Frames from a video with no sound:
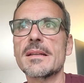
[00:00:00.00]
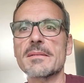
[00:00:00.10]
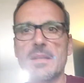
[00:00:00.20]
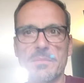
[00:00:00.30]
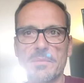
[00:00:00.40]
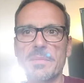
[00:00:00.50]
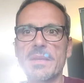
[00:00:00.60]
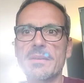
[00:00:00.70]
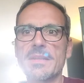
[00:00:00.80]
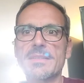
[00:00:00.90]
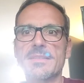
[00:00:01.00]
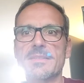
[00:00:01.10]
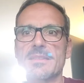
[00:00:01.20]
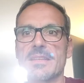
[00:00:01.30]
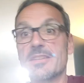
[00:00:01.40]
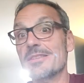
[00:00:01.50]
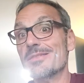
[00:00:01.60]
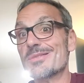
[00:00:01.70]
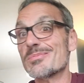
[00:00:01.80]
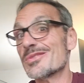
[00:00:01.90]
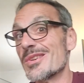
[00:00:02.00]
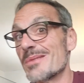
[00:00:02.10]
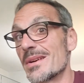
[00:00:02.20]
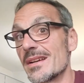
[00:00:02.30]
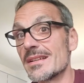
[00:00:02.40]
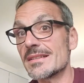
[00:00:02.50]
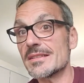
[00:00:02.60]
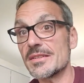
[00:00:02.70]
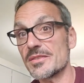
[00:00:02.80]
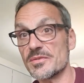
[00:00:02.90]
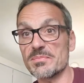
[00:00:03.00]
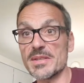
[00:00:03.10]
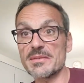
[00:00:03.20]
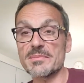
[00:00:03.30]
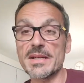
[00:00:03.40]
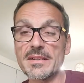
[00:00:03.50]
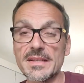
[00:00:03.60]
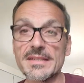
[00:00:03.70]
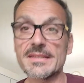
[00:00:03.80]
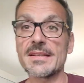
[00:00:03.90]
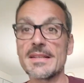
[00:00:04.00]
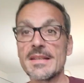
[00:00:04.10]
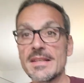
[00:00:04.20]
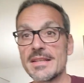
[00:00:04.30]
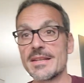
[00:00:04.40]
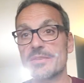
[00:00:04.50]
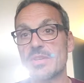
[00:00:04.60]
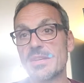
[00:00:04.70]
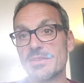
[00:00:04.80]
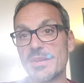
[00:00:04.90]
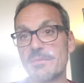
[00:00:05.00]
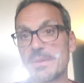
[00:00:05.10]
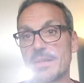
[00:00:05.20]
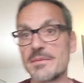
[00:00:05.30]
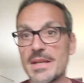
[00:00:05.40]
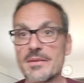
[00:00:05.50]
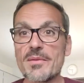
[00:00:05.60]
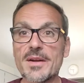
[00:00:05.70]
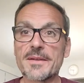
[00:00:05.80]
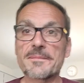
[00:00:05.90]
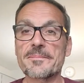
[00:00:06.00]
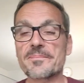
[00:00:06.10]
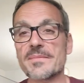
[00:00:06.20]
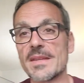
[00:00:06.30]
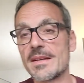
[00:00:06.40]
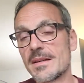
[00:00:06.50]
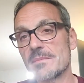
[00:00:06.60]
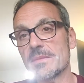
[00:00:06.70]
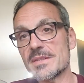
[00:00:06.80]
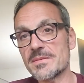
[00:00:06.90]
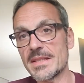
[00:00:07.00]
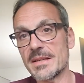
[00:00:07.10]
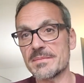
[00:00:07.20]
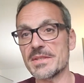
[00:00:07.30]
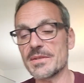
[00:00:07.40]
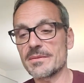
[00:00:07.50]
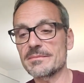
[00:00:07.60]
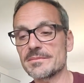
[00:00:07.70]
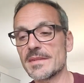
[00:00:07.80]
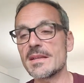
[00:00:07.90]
and a couple of berries. Like, you can use some strawberries, you can use blueberries. You can change it up any way you want. It's really up to you.